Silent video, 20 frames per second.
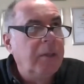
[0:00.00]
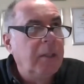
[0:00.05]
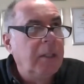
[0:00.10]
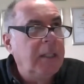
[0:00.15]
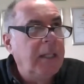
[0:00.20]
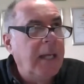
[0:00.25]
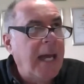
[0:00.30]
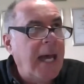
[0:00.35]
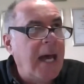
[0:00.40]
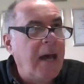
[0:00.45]

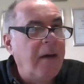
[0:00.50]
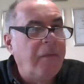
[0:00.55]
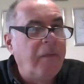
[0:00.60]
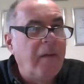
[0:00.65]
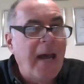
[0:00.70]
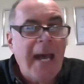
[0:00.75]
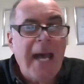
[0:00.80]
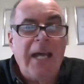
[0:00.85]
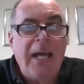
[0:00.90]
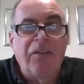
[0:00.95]
the
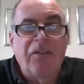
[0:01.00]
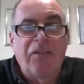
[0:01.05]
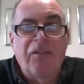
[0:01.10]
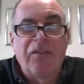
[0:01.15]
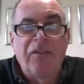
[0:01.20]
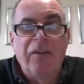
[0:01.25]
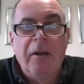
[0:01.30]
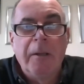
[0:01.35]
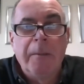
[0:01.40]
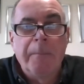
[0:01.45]

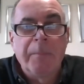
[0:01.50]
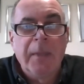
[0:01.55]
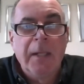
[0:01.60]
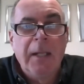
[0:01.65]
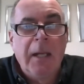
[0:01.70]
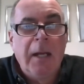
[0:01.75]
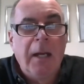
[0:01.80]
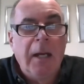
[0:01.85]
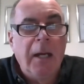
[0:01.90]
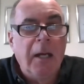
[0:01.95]
FS
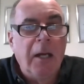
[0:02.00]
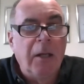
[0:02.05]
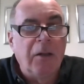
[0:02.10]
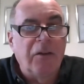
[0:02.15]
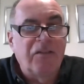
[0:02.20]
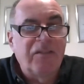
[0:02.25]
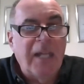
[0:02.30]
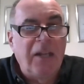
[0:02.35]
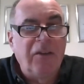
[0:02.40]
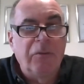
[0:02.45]

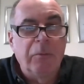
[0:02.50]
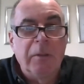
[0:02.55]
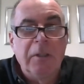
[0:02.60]
stands